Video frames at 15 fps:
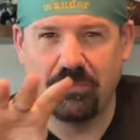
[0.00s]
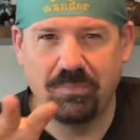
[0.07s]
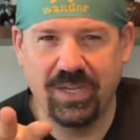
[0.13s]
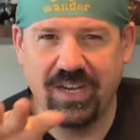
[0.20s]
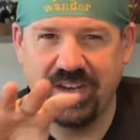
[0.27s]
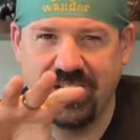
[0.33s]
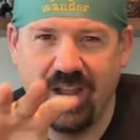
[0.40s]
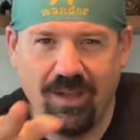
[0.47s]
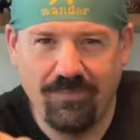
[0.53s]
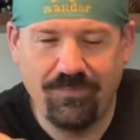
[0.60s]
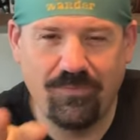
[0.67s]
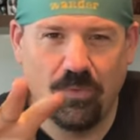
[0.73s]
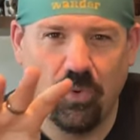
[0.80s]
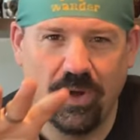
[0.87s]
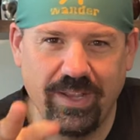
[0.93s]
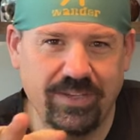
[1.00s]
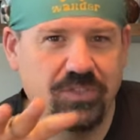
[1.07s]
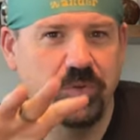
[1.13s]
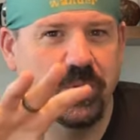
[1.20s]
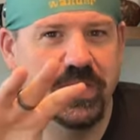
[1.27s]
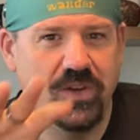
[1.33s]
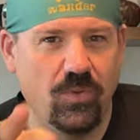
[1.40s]
but enough for it
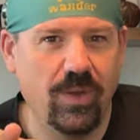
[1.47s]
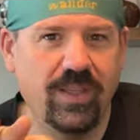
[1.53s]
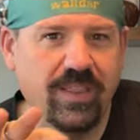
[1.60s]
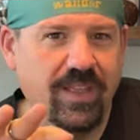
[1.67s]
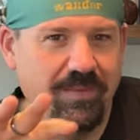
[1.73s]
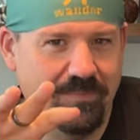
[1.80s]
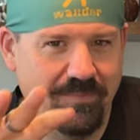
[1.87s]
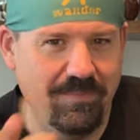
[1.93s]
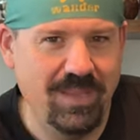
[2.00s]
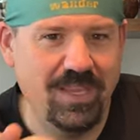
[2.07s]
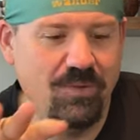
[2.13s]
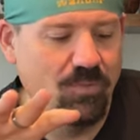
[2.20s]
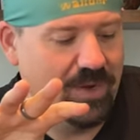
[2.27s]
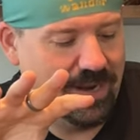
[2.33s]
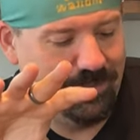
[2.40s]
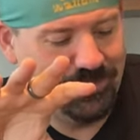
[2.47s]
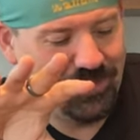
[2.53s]
to annoy me when I'm